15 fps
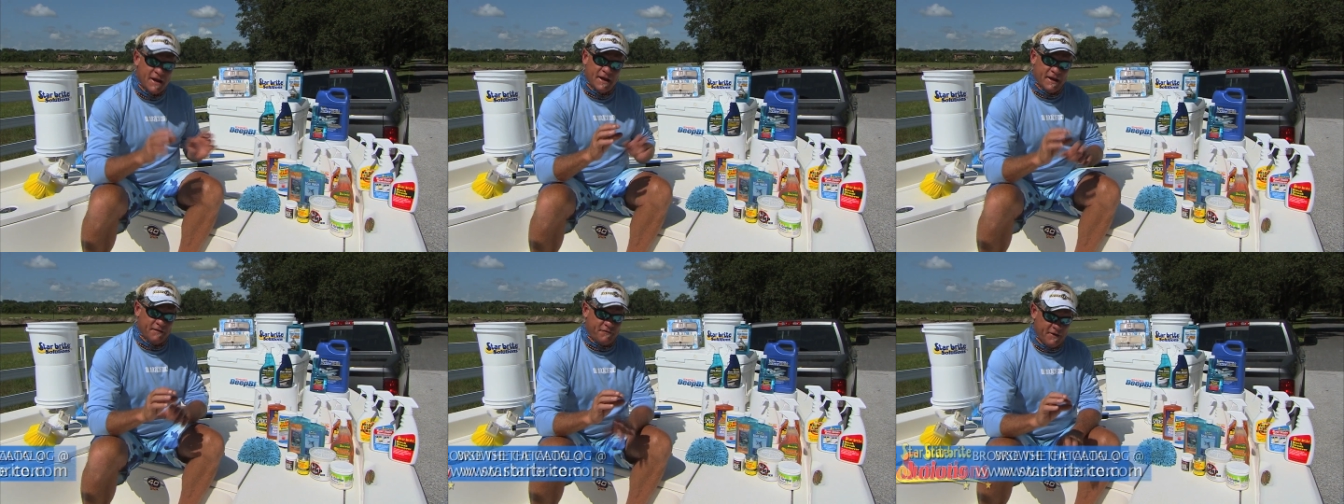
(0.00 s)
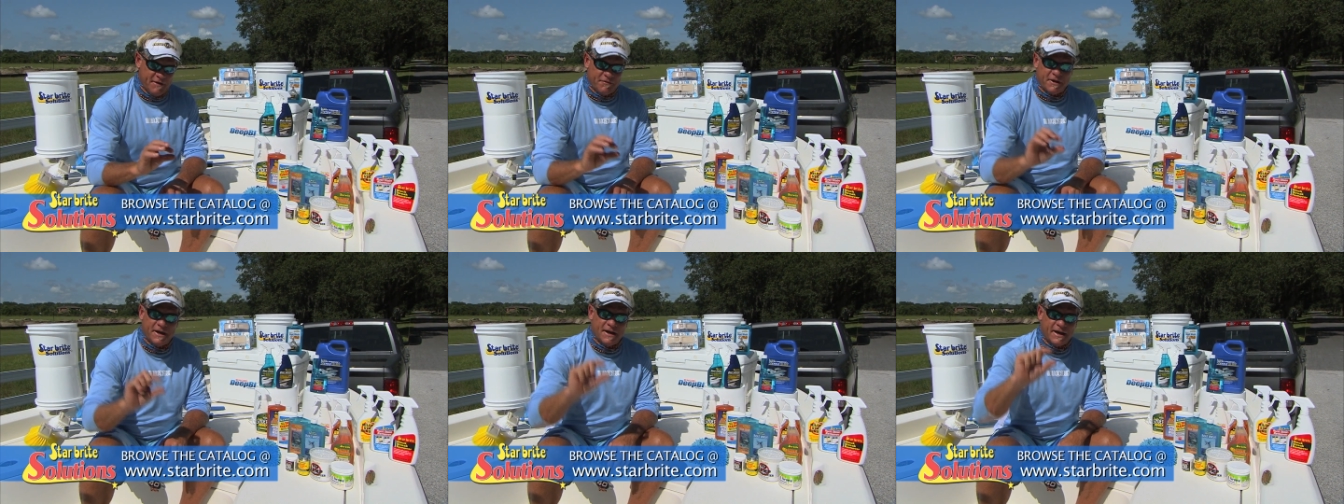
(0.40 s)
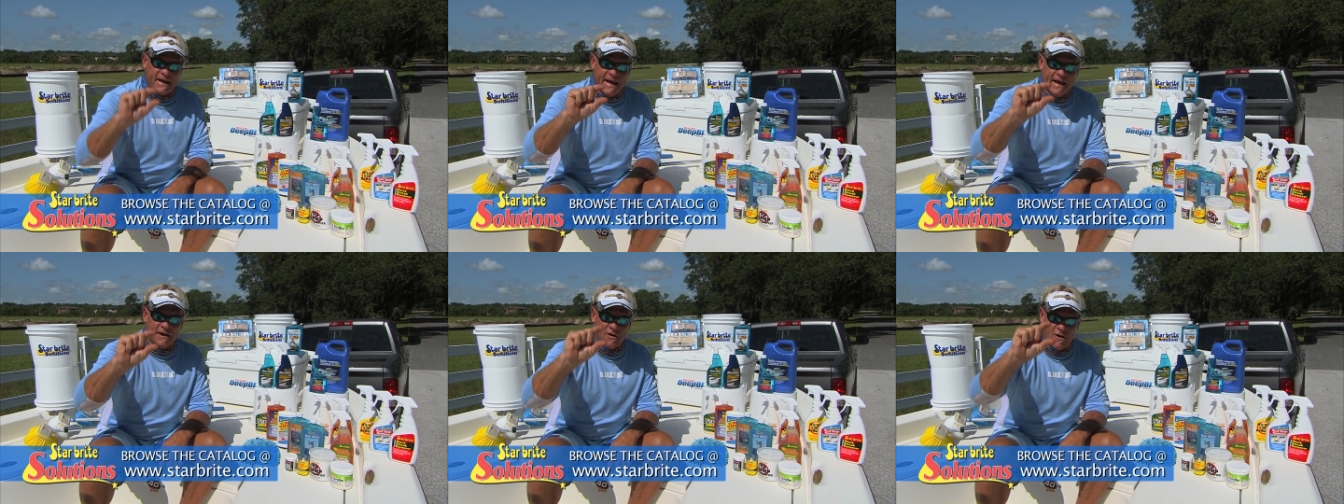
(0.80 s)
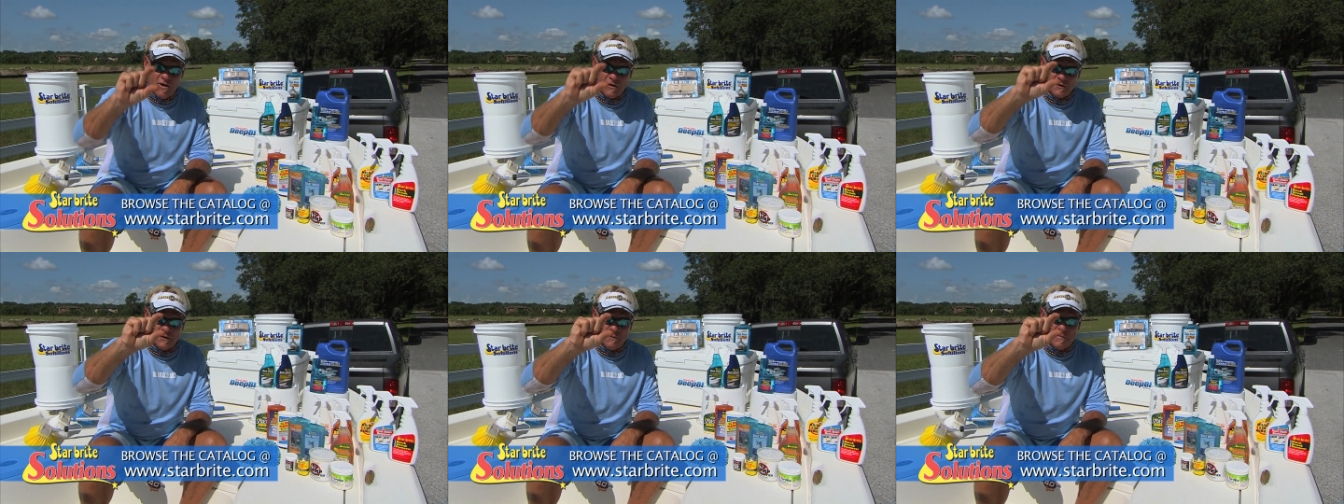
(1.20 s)
If you ever get a
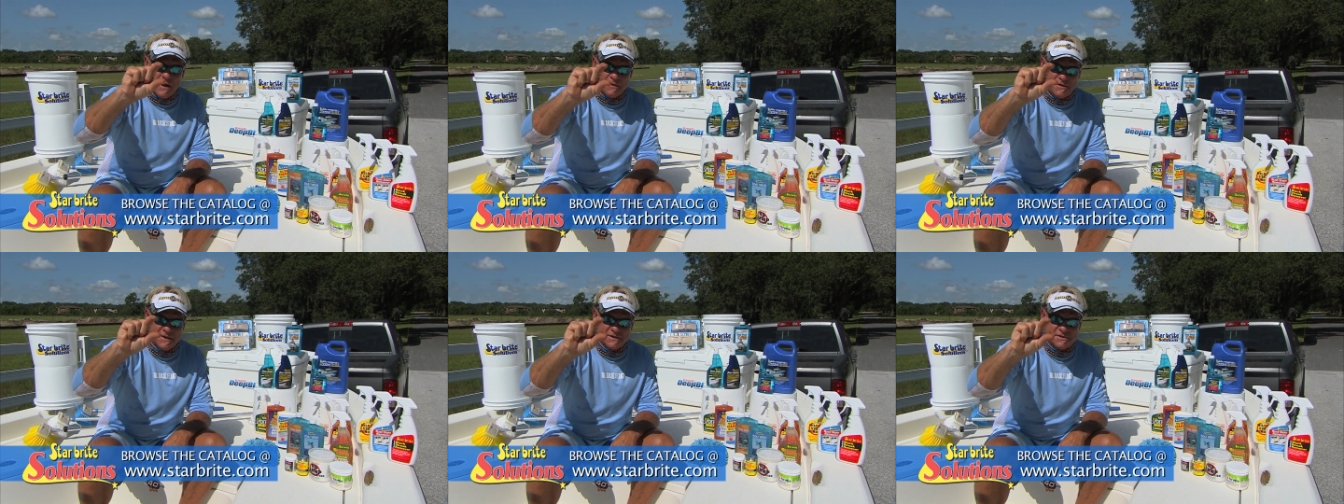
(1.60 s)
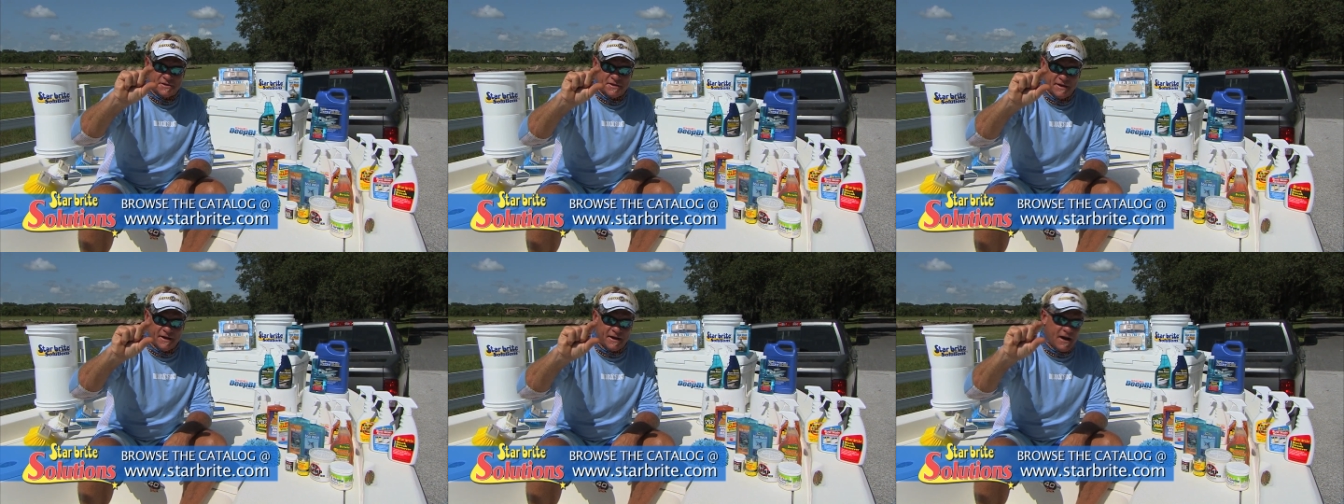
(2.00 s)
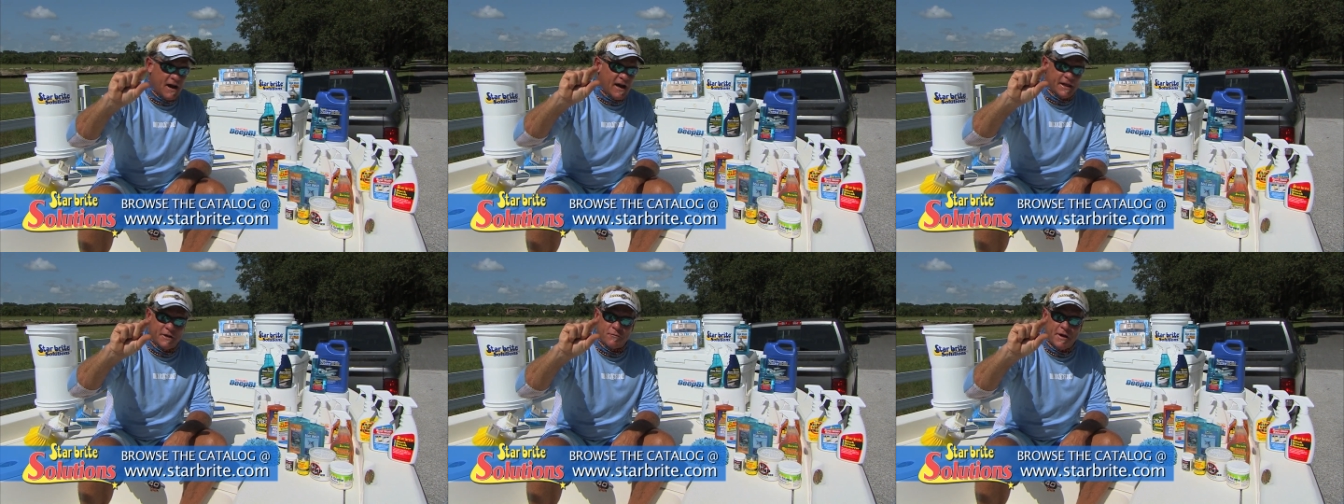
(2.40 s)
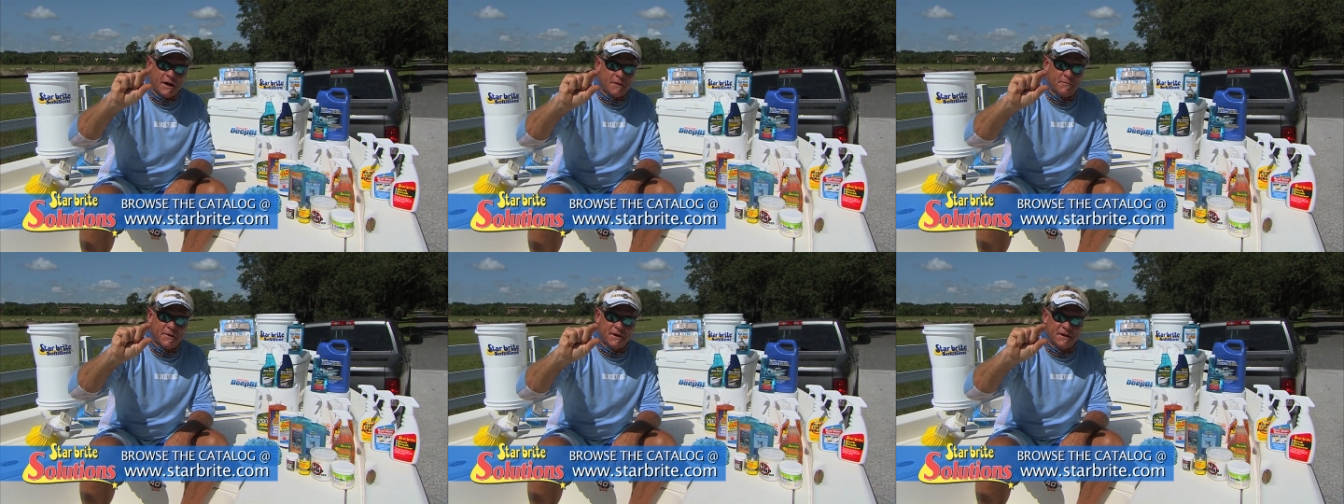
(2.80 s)
catalog, they're about this thick. Highly
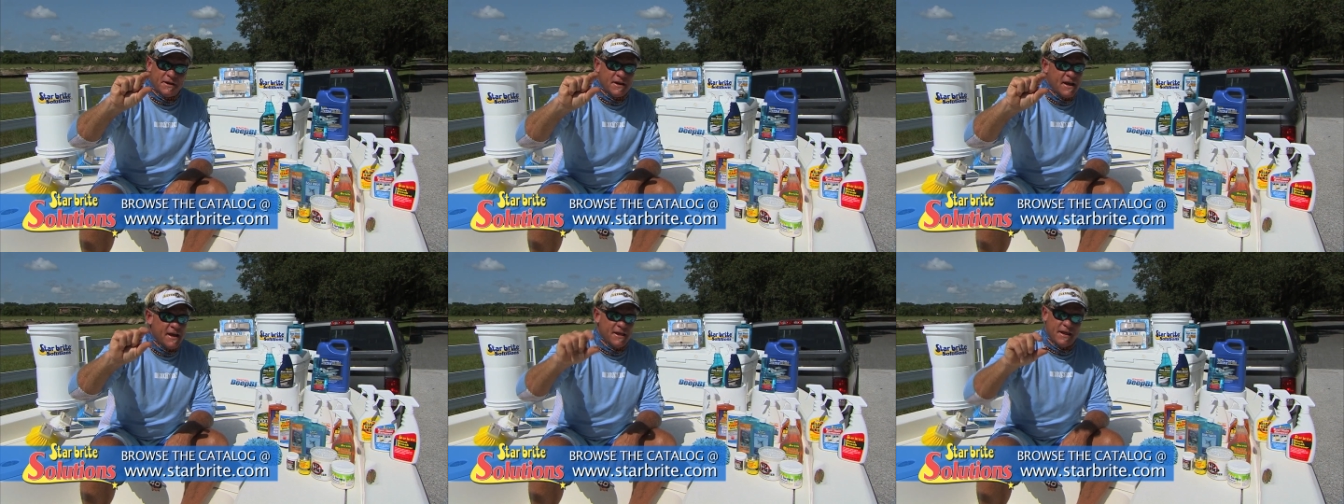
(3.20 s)
recommend it.